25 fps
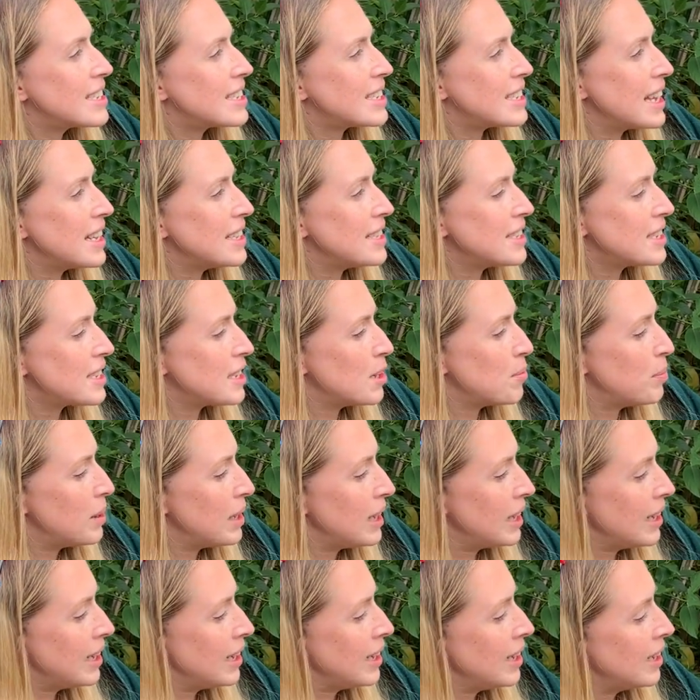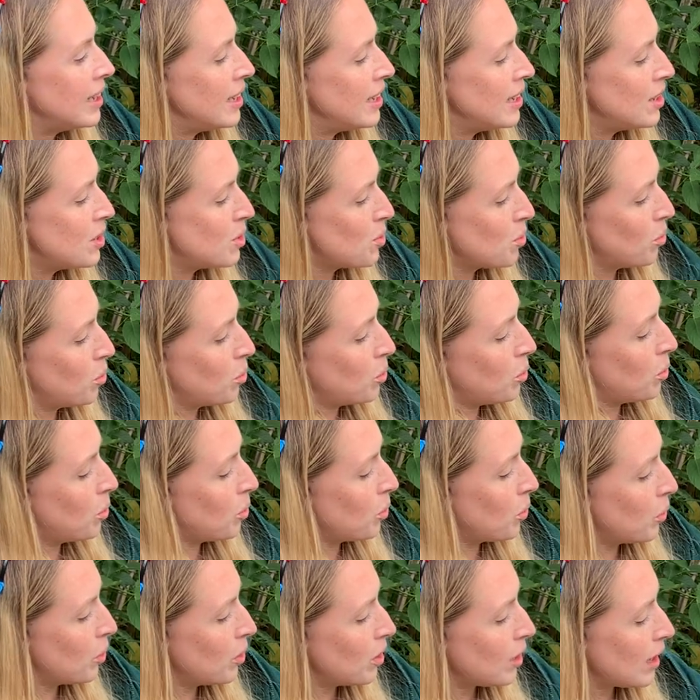Centipede.
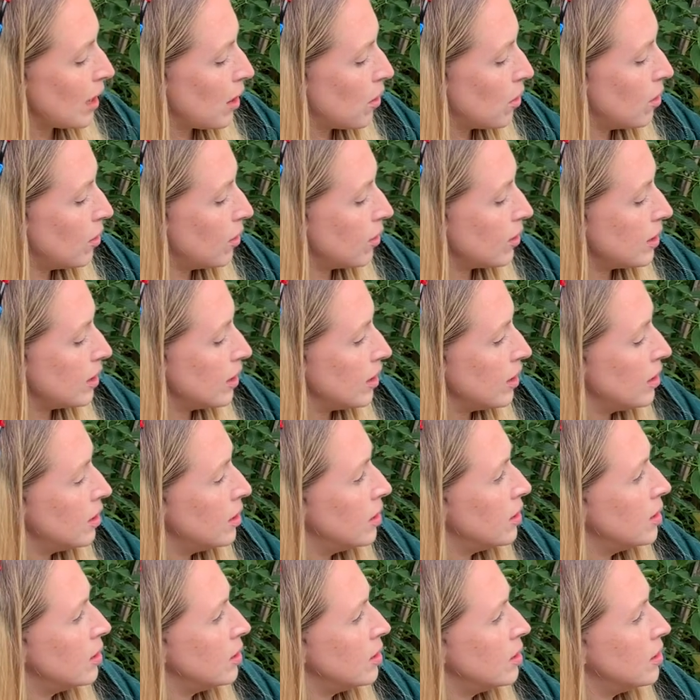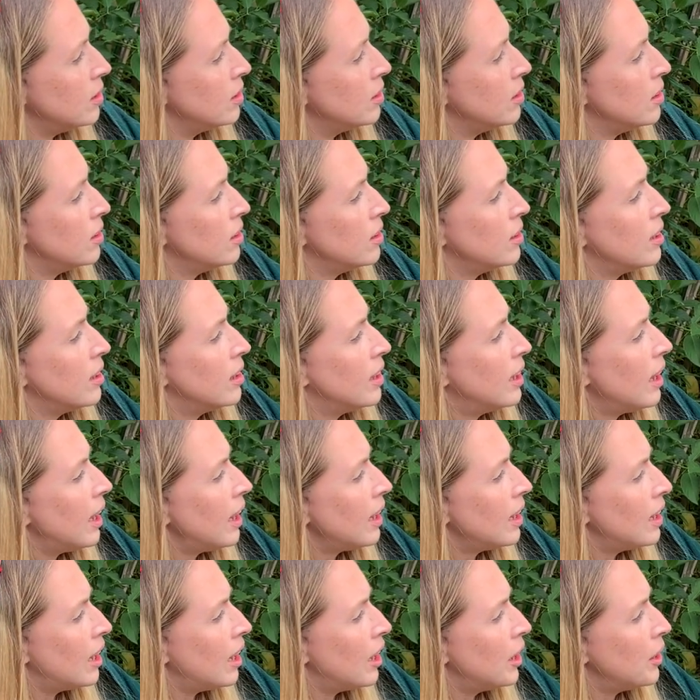Oh, look how long.
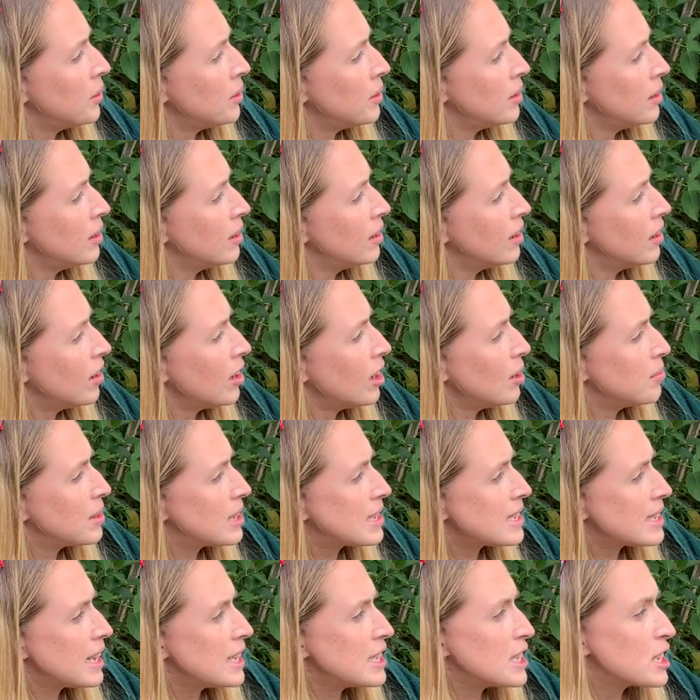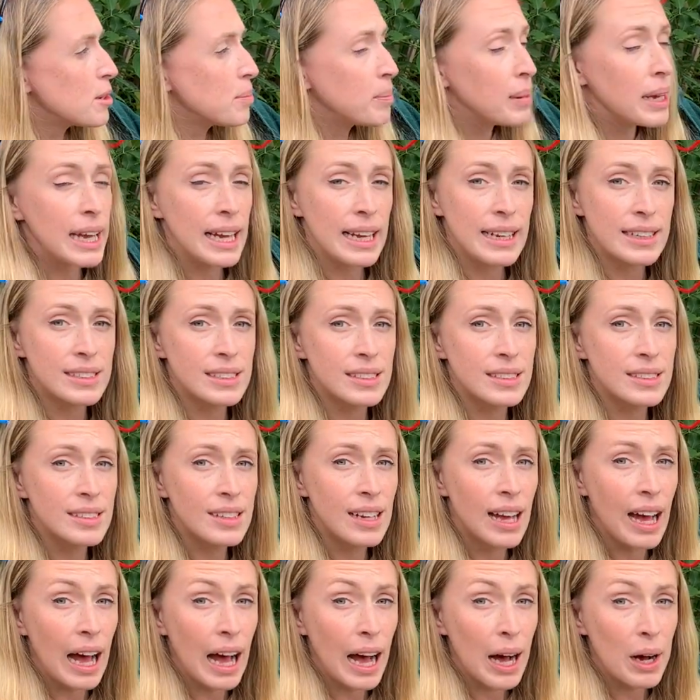Hello, I'm the centipede.
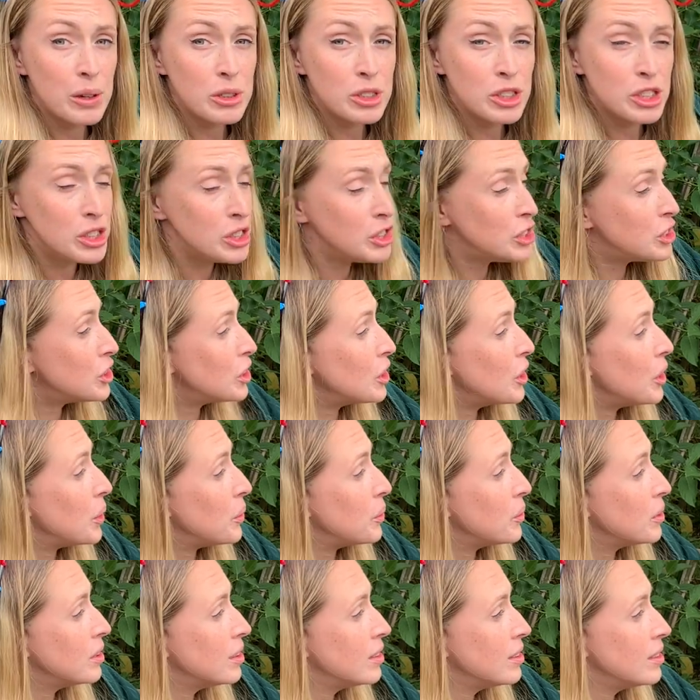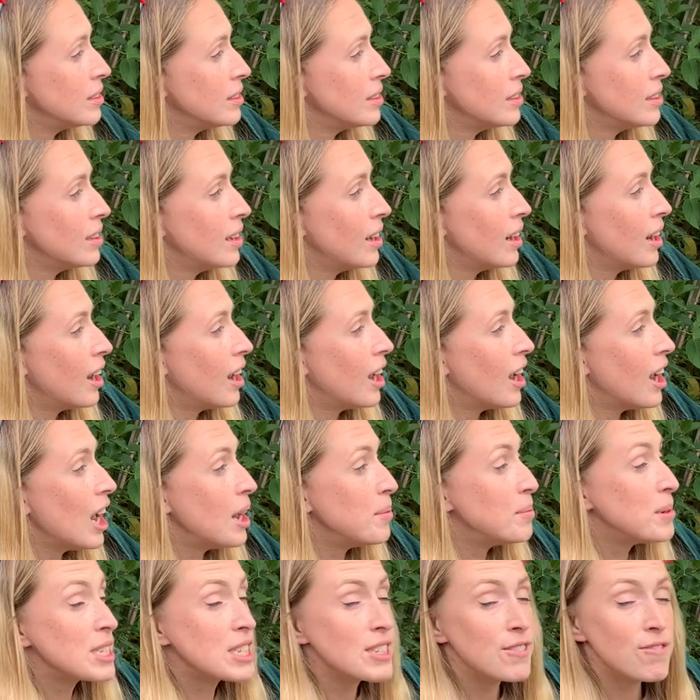How do you do?
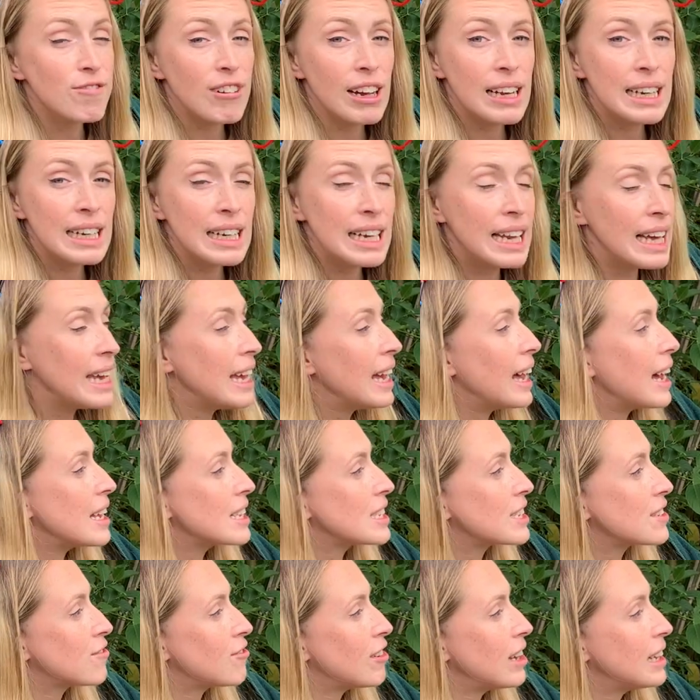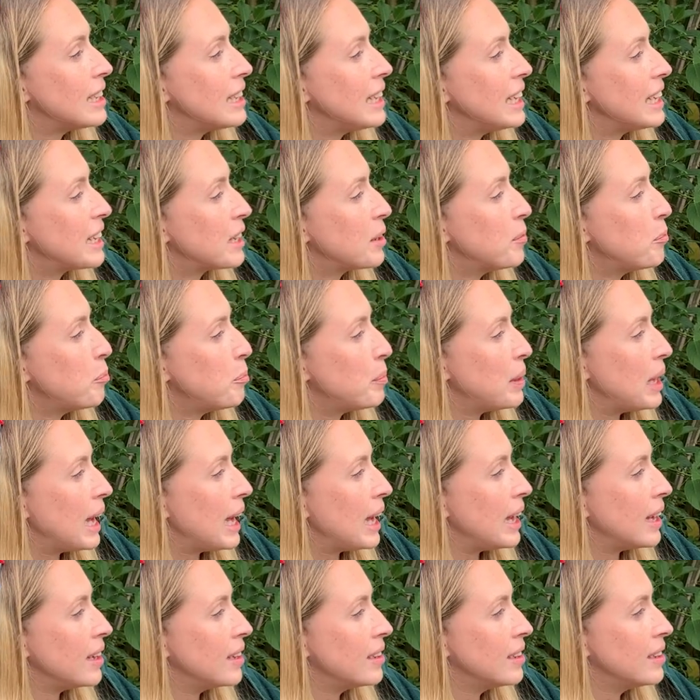I'm as friendly can
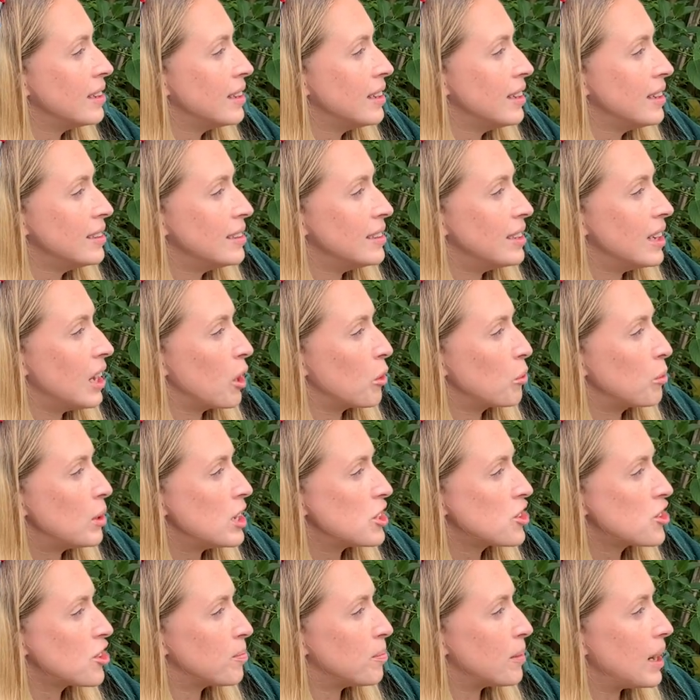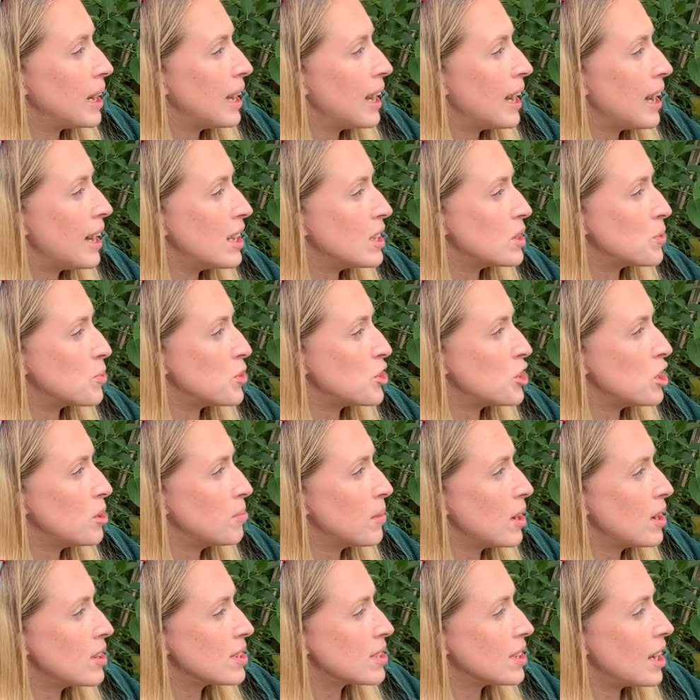be. Now, which of my hands would you
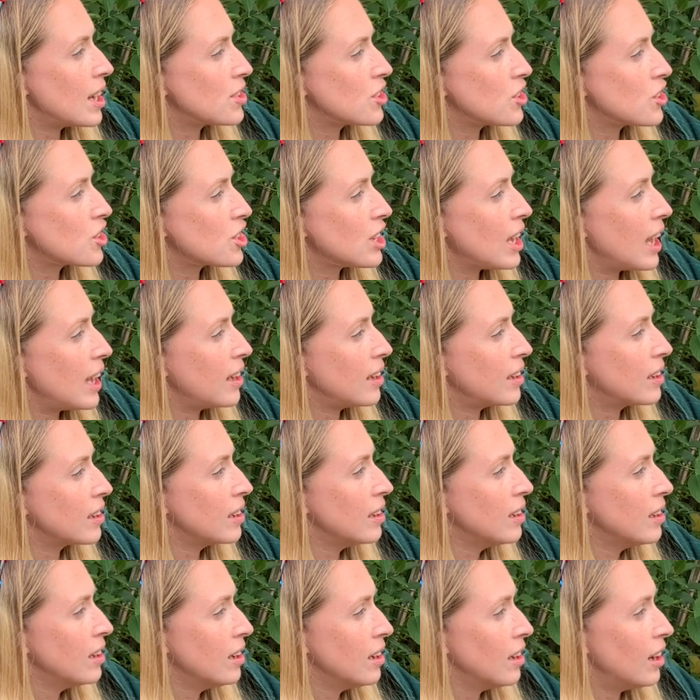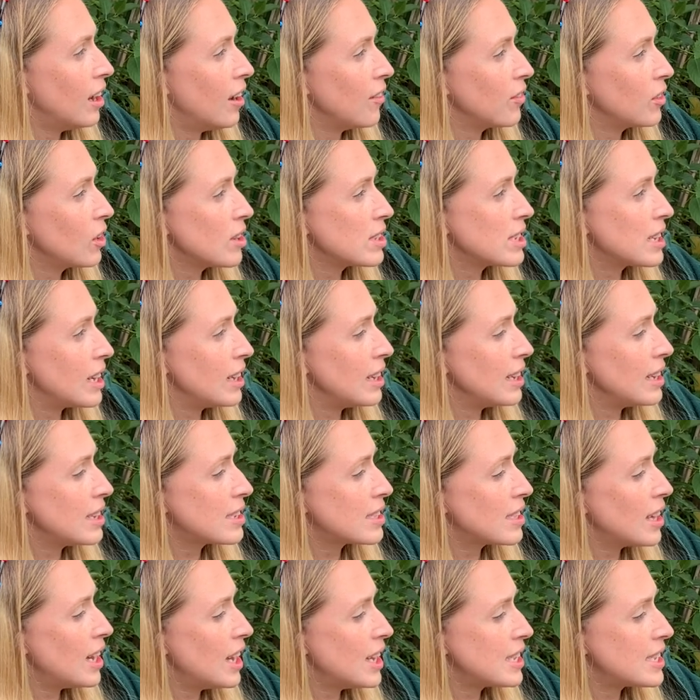most like to shake? I've got at least
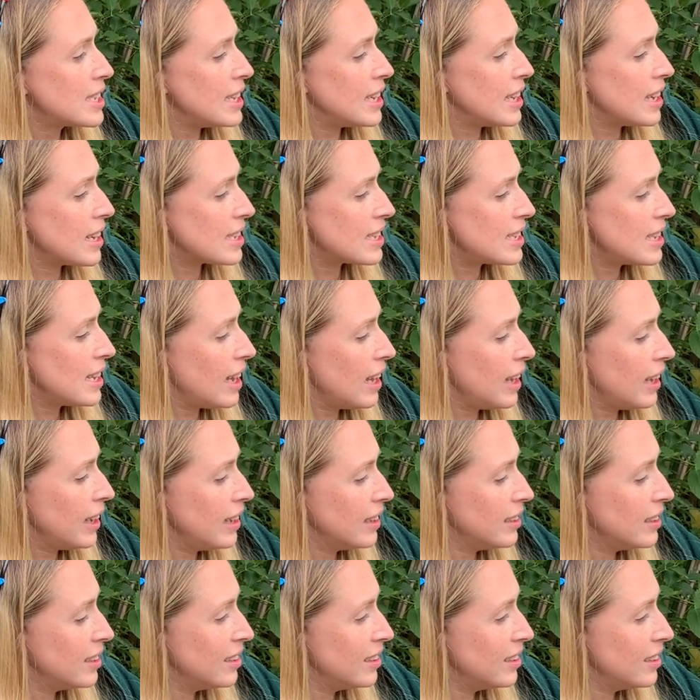30, you see.